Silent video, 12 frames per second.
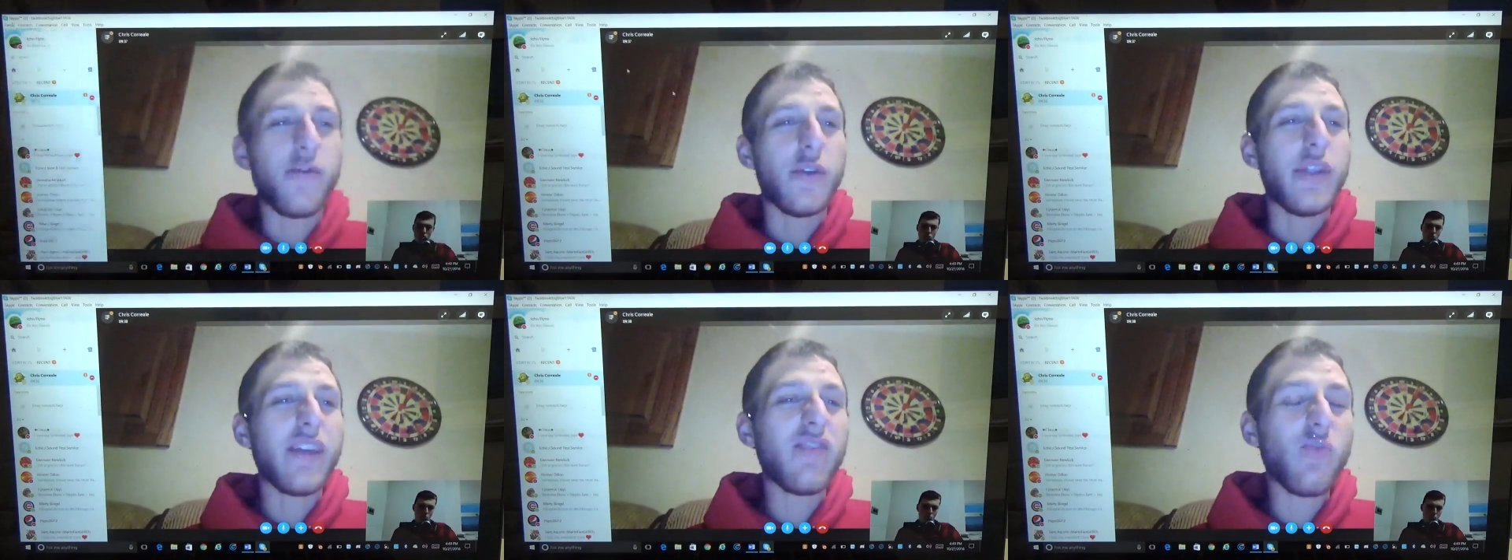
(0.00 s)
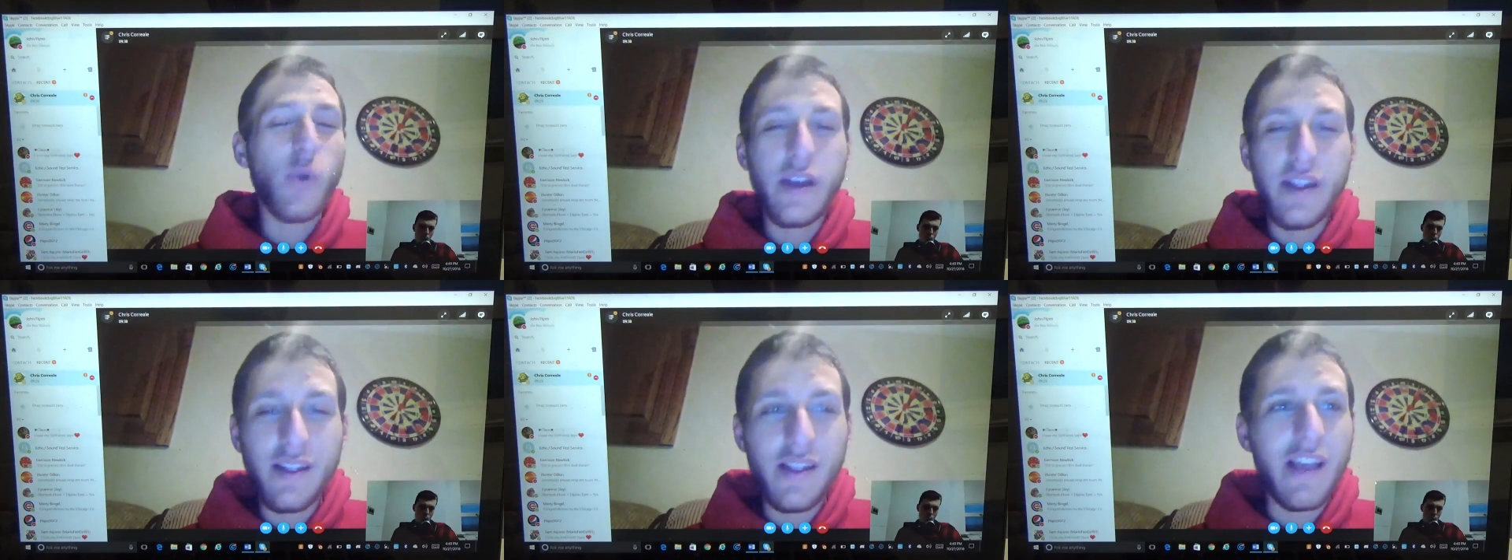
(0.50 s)
off a nice
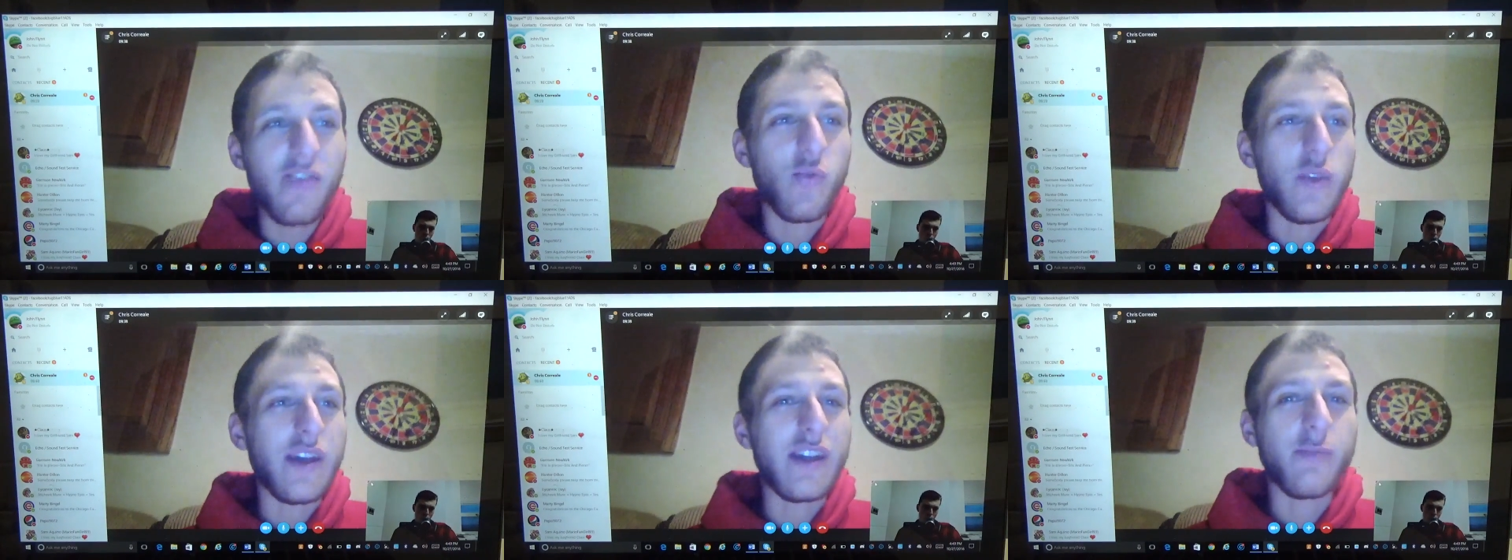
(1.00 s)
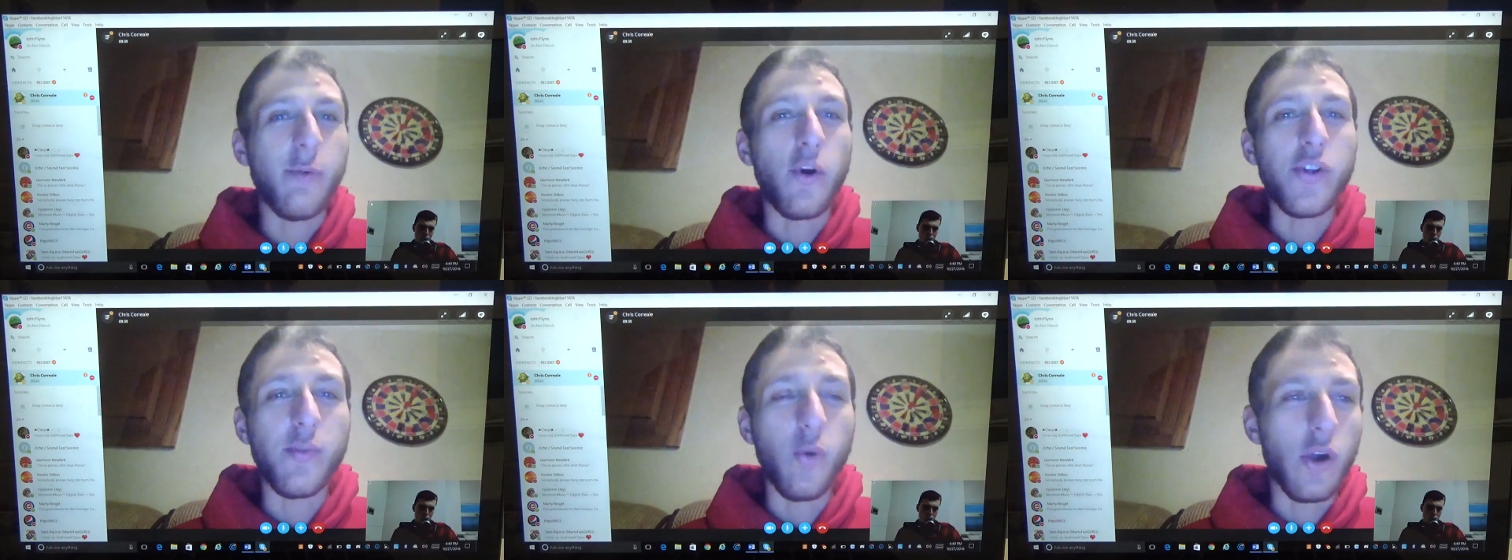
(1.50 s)
win last week against
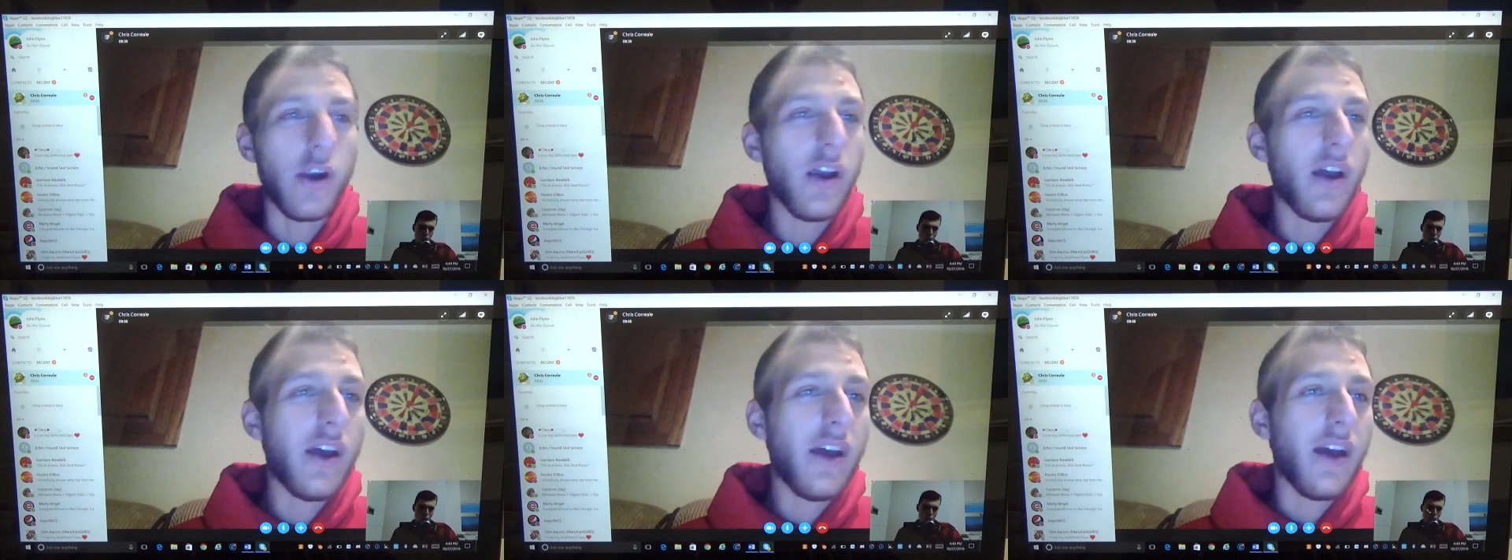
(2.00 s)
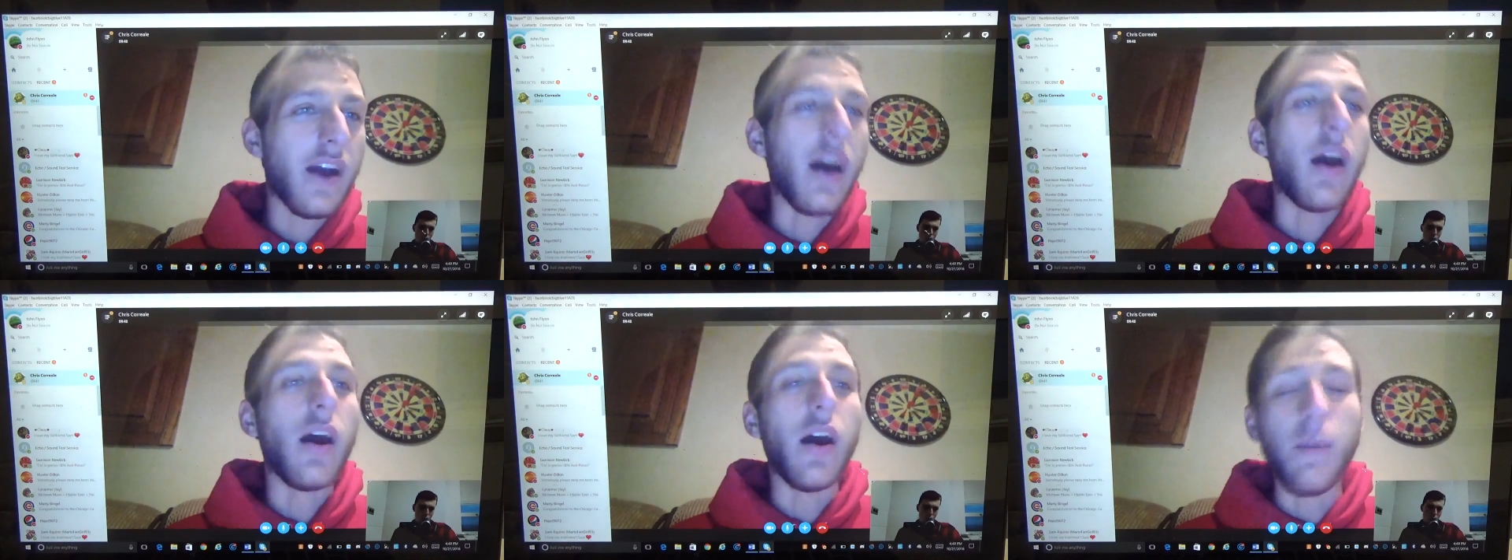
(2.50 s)
Baltimore,
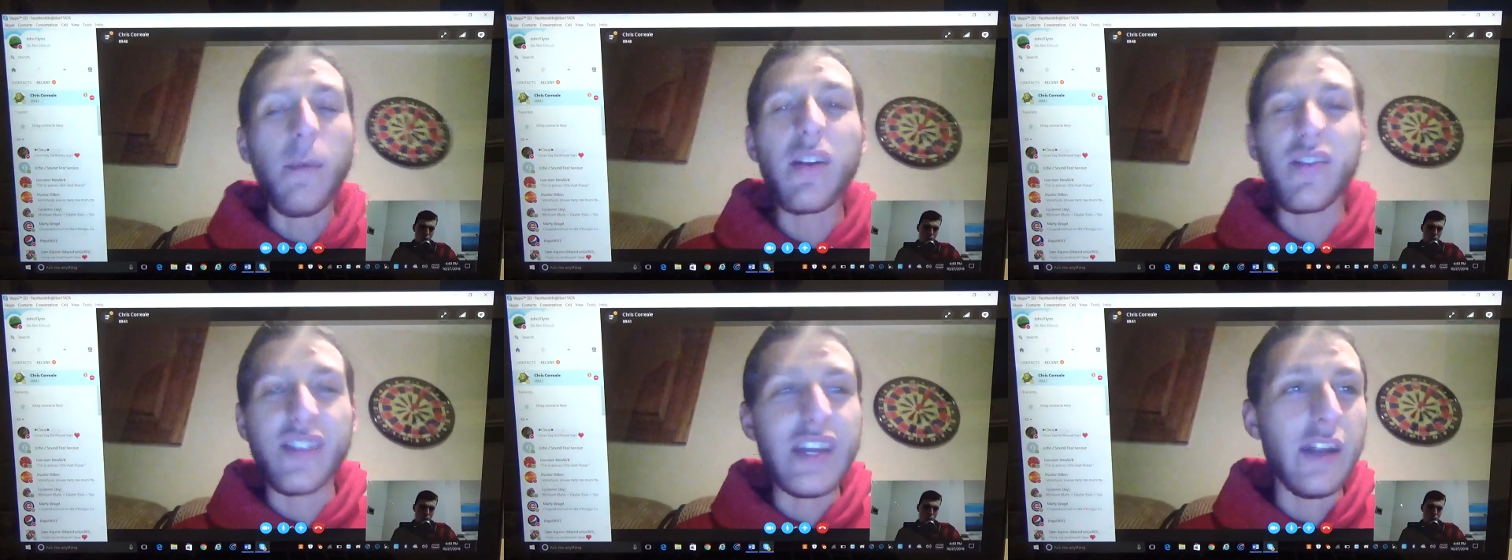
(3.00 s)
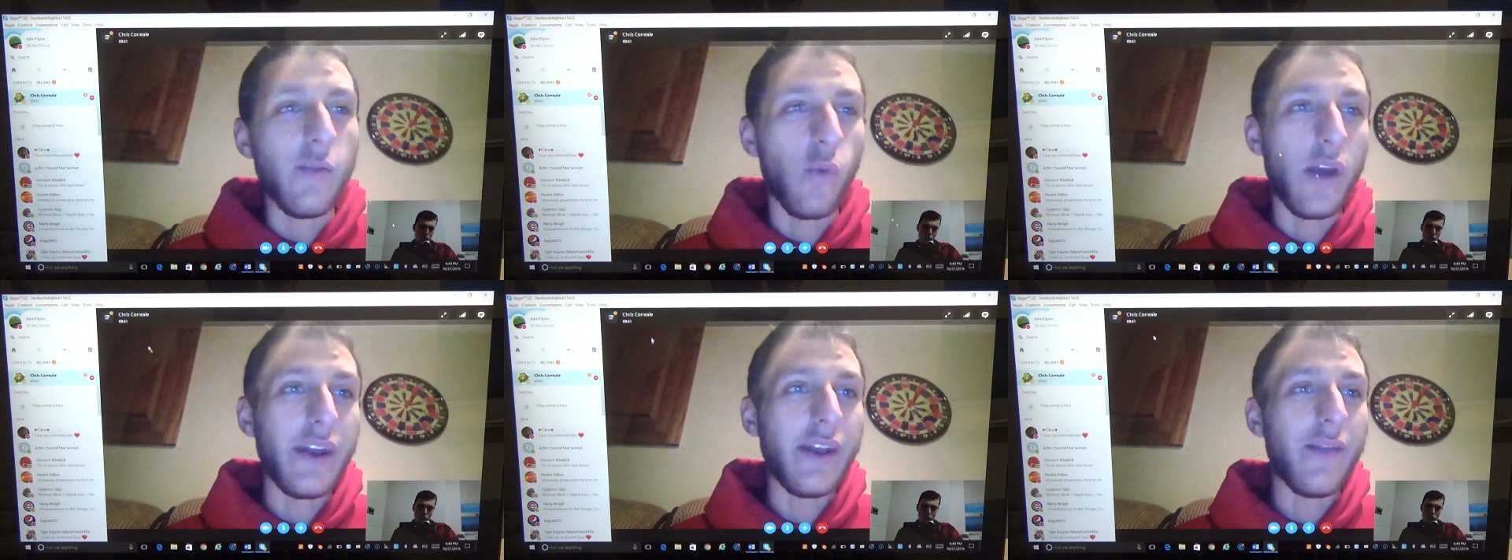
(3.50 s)
a must-needed
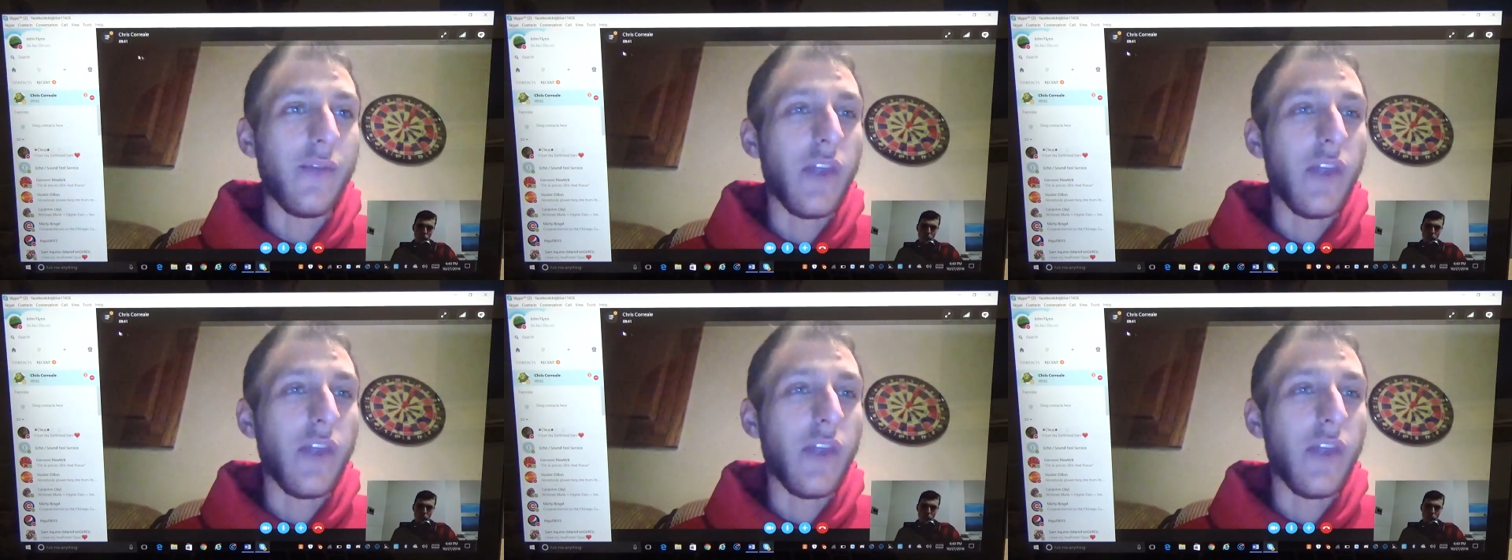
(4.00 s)
win,